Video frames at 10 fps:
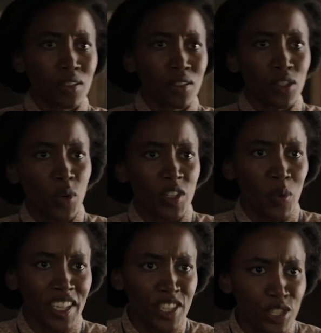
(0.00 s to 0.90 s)
You wonder
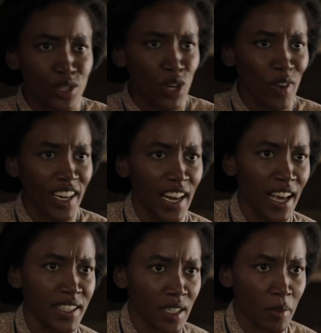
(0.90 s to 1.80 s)
why your children don't
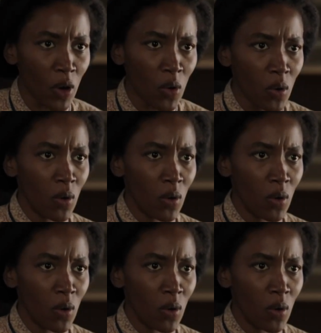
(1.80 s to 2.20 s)
recognize you anymore?